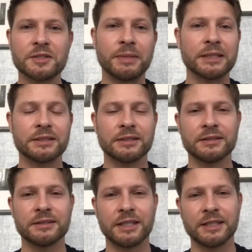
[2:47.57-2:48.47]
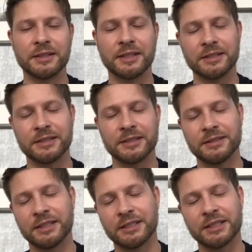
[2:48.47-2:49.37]
but uh, I, I, I,
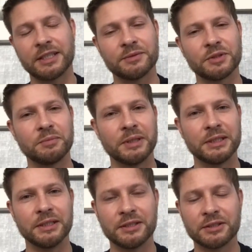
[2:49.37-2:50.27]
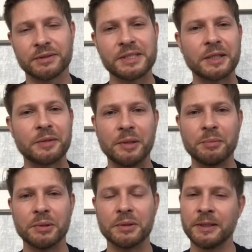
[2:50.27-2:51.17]
encountered many interesting
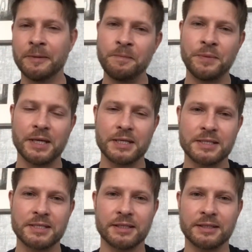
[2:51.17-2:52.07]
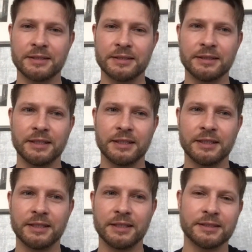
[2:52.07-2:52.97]
people and uh,
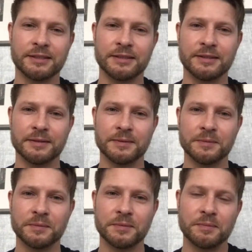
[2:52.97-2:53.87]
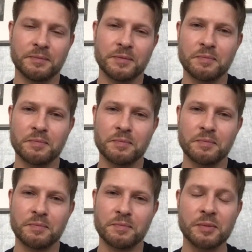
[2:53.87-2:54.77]
and uh,
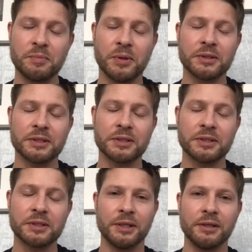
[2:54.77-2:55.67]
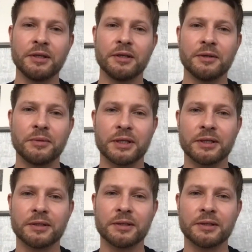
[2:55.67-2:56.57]
most important for me
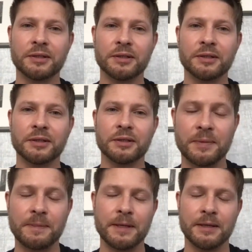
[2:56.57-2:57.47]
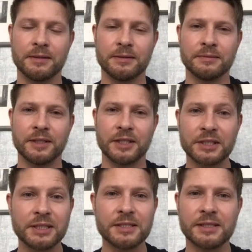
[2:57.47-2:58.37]
were my uh,
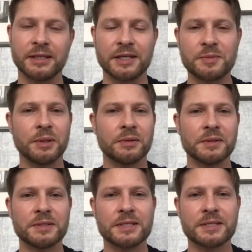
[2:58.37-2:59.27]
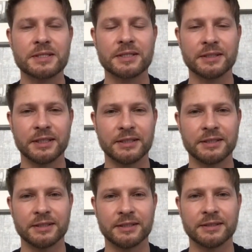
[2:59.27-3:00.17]
artistic experiences
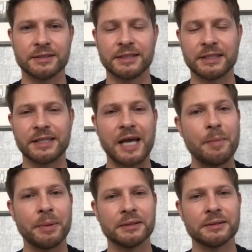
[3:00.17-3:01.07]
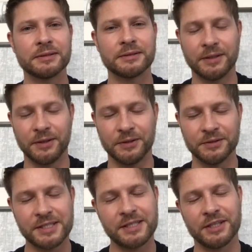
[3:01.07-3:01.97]
that uh, that happened on
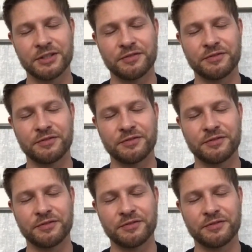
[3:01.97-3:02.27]
the stage of